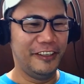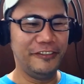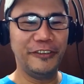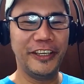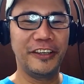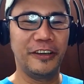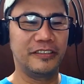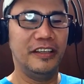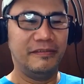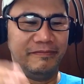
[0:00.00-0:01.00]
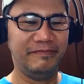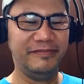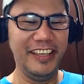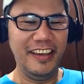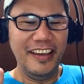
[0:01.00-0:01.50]
Love the way he goes.
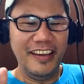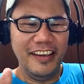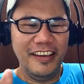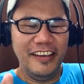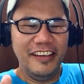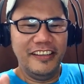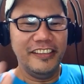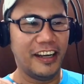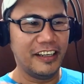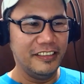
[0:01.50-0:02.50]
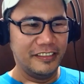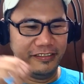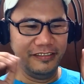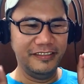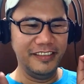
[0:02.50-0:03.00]
Naya,
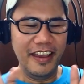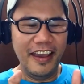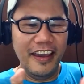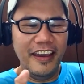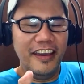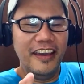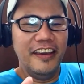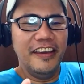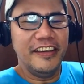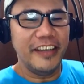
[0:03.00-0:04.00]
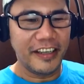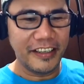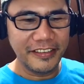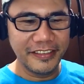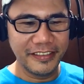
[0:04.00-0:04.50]

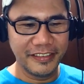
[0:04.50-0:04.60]
naya.